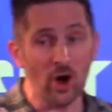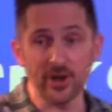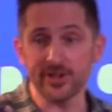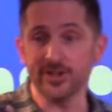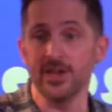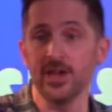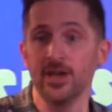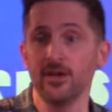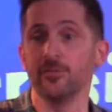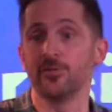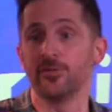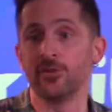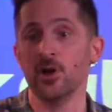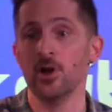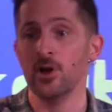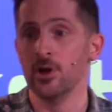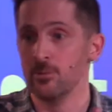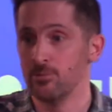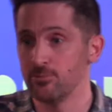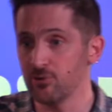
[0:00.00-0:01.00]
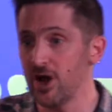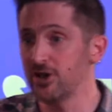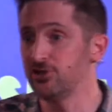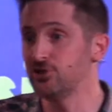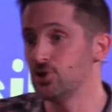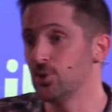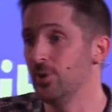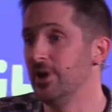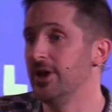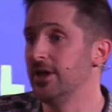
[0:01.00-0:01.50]
God gives
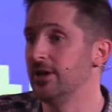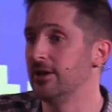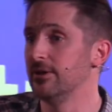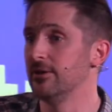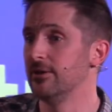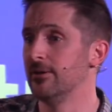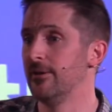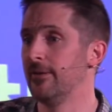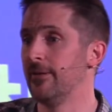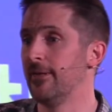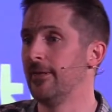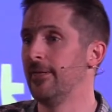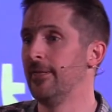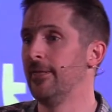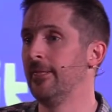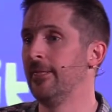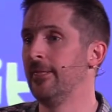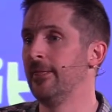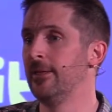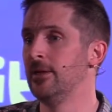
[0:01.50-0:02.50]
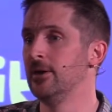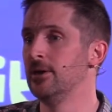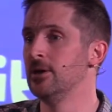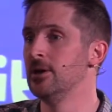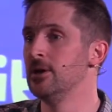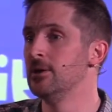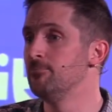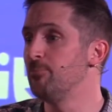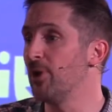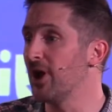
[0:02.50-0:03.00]
bread to eat.
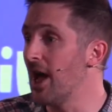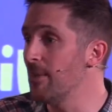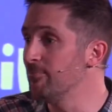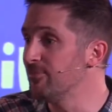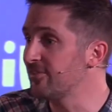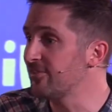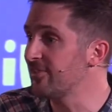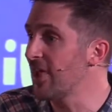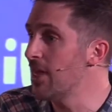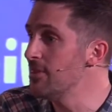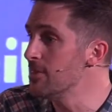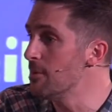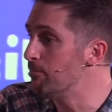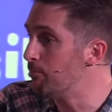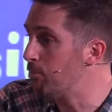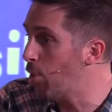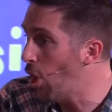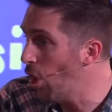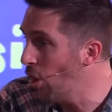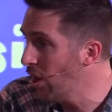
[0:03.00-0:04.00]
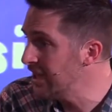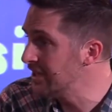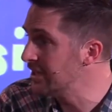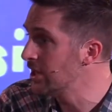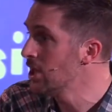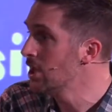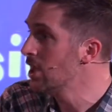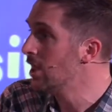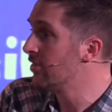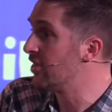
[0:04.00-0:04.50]
But I'm saying the
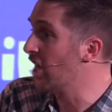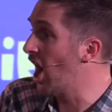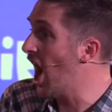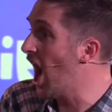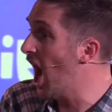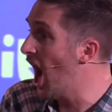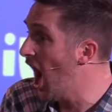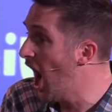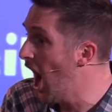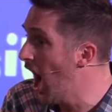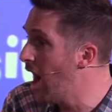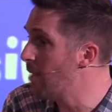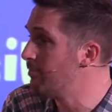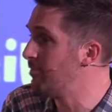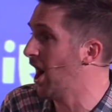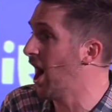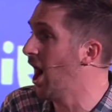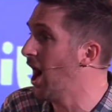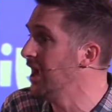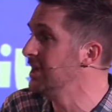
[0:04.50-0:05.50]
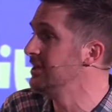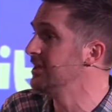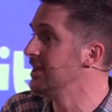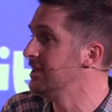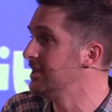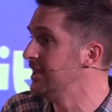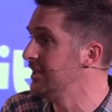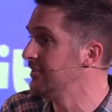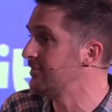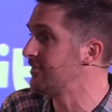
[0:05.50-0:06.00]
point, the heart behind
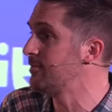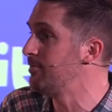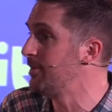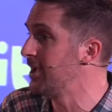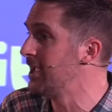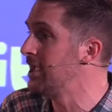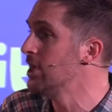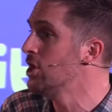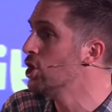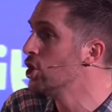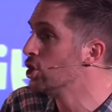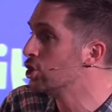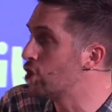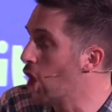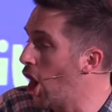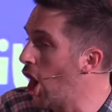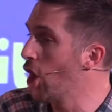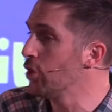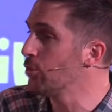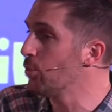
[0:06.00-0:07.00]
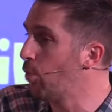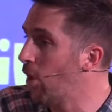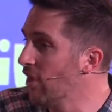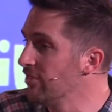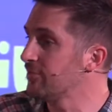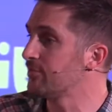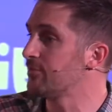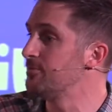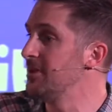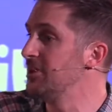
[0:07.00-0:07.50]
it needs to be God
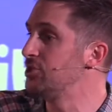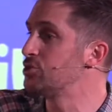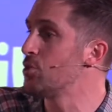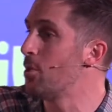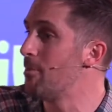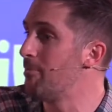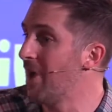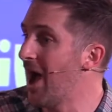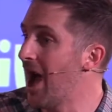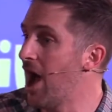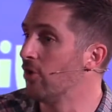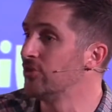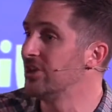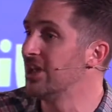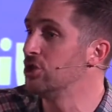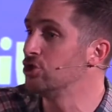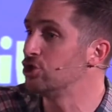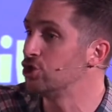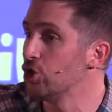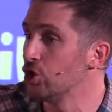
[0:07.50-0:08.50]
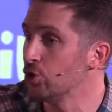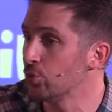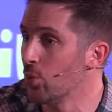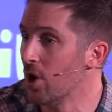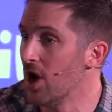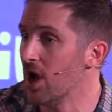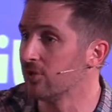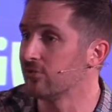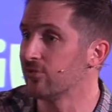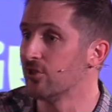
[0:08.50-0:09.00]
wants me to abound in good
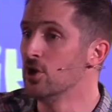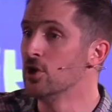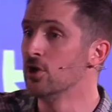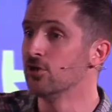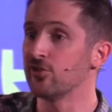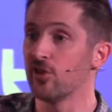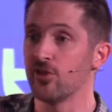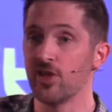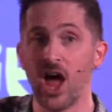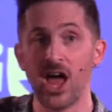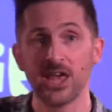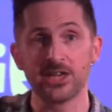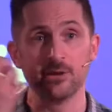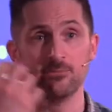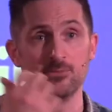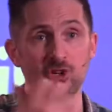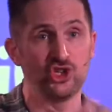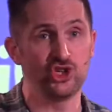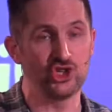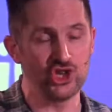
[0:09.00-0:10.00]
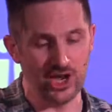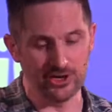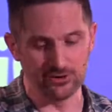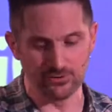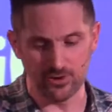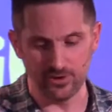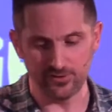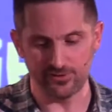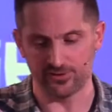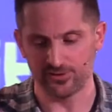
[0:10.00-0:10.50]
works so that I can be
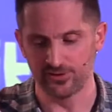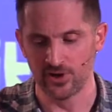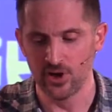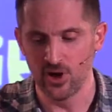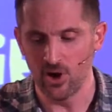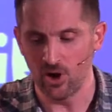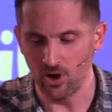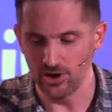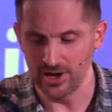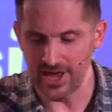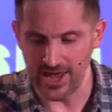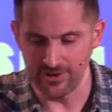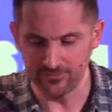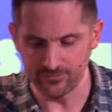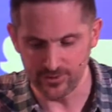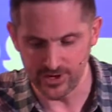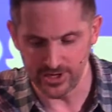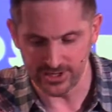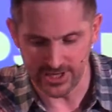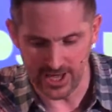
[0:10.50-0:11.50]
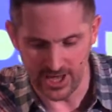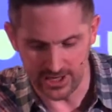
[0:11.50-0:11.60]
generous on every